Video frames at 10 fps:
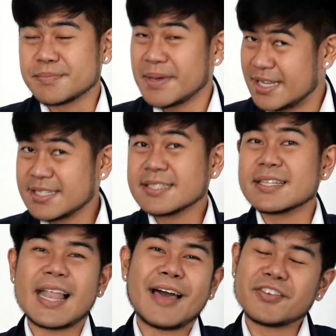But this is
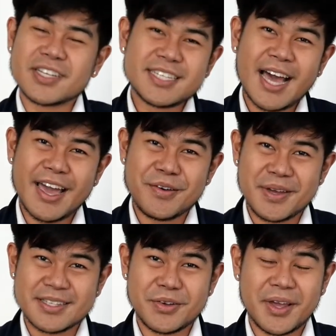the life of Qatar
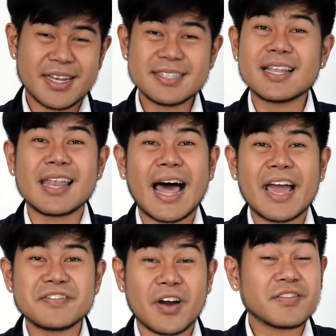Airways, okay? This is the
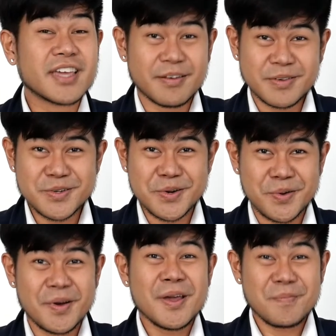life of cabin crew.